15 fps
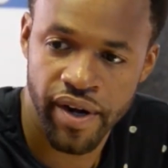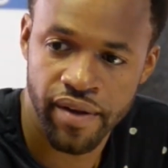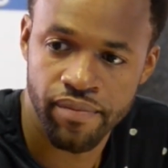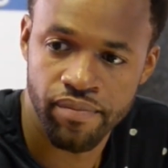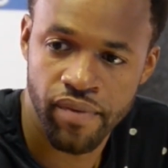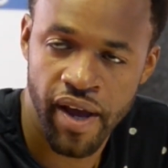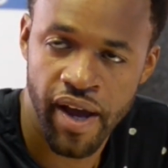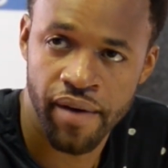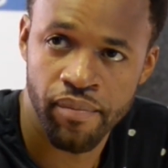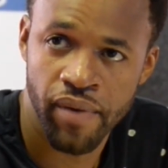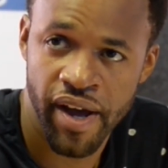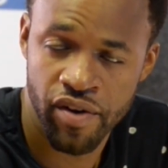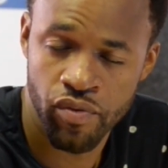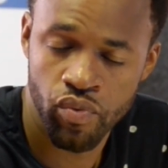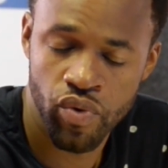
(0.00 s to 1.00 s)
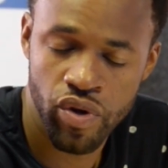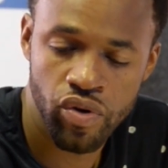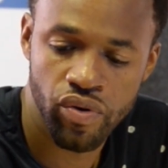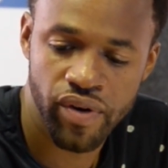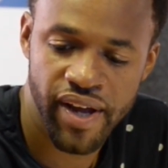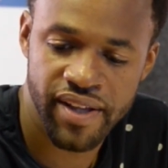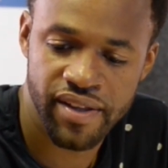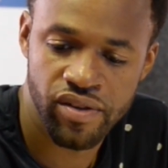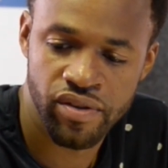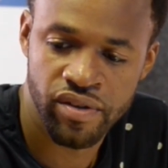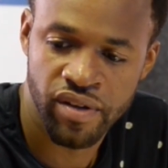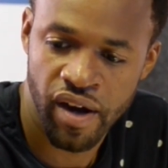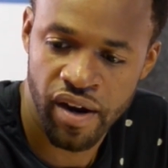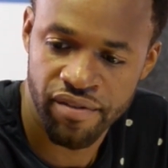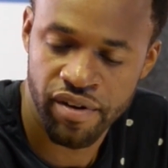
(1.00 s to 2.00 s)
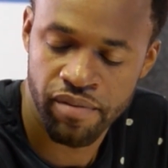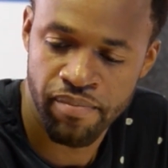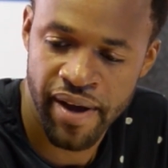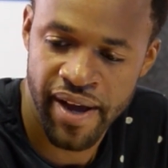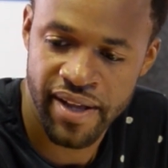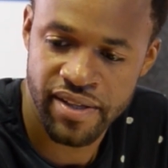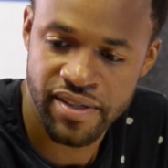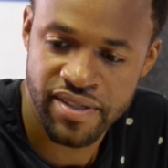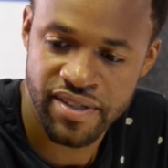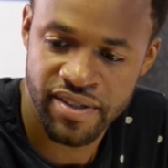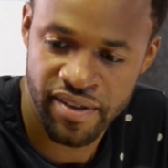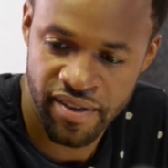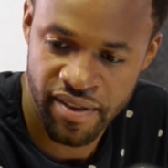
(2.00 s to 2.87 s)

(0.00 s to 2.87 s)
Right. And we know that carnival bands,